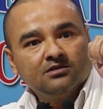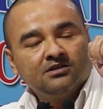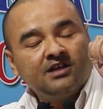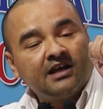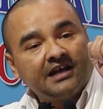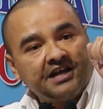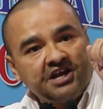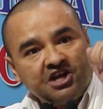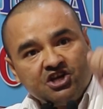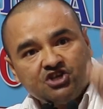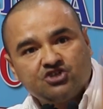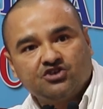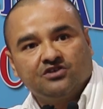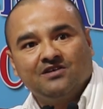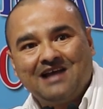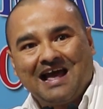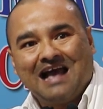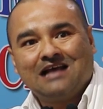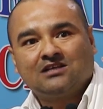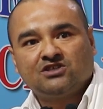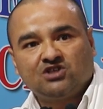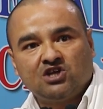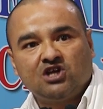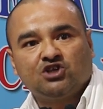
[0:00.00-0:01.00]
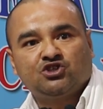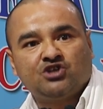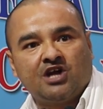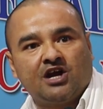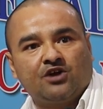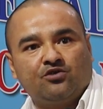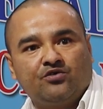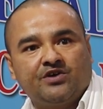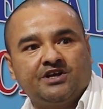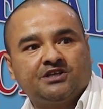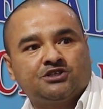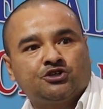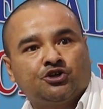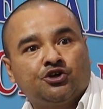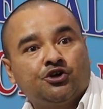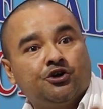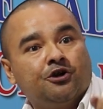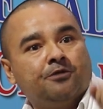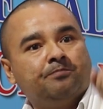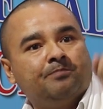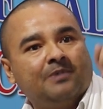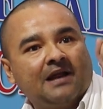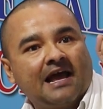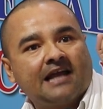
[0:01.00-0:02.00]
the international terrorist
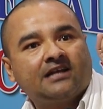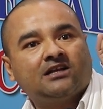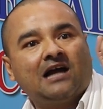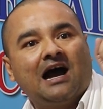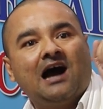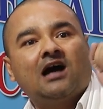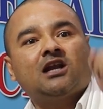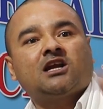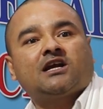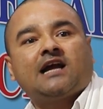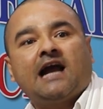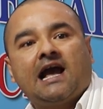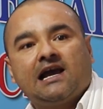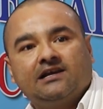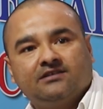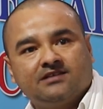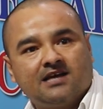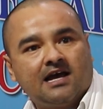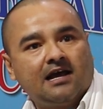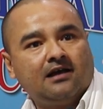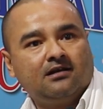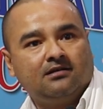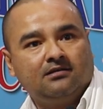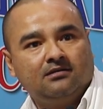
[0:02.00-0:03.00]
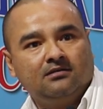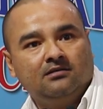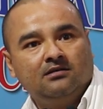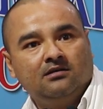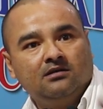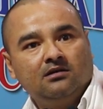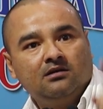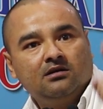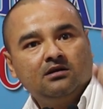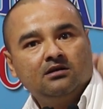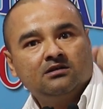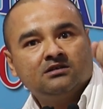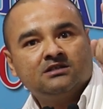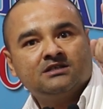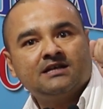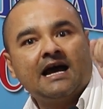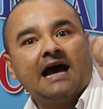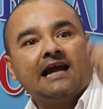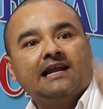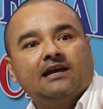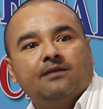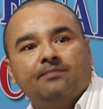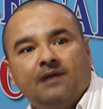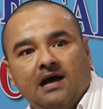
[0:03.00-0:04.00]
group like Al-Qaeda,
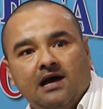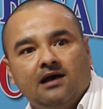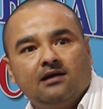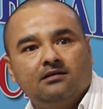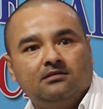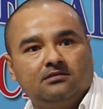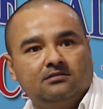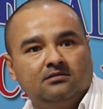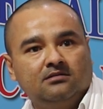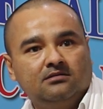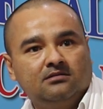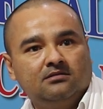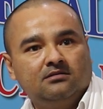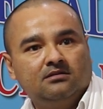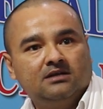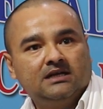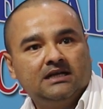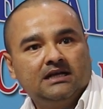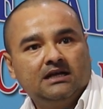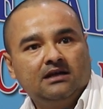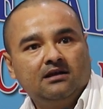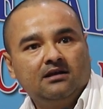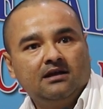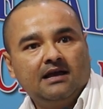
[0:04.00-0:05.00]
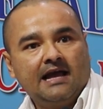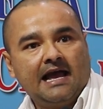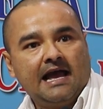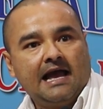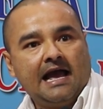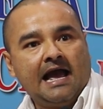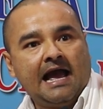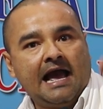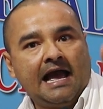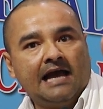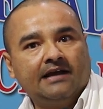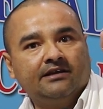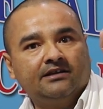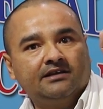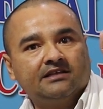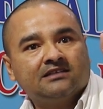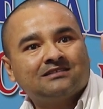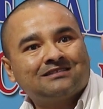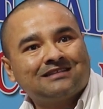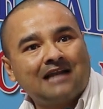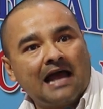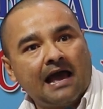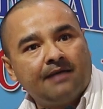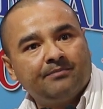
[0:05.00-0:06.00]
Taliban, and
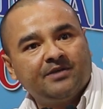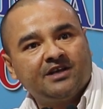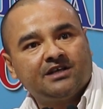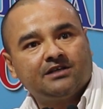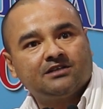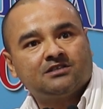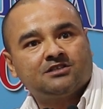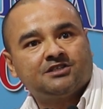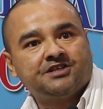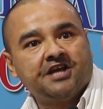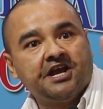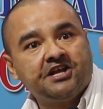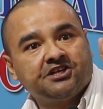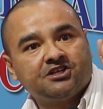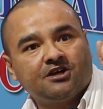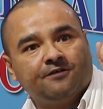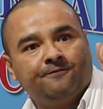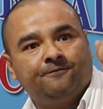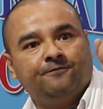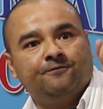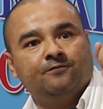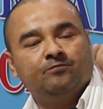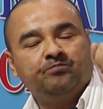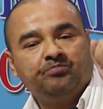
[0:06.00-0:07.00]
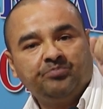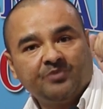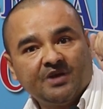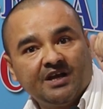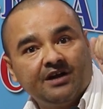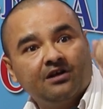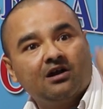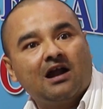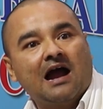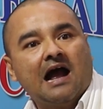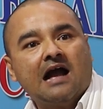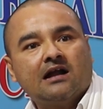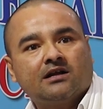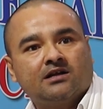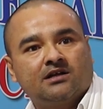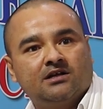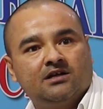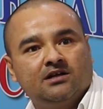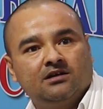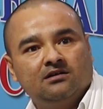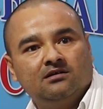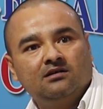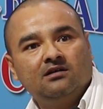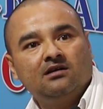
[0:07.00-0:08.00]
Islamic State of
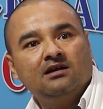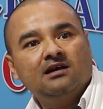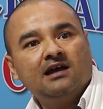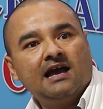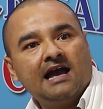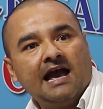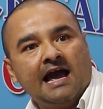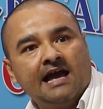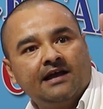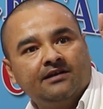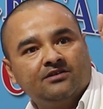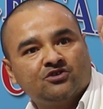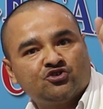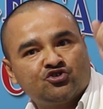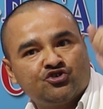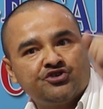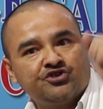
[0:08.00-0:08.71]
Iraq and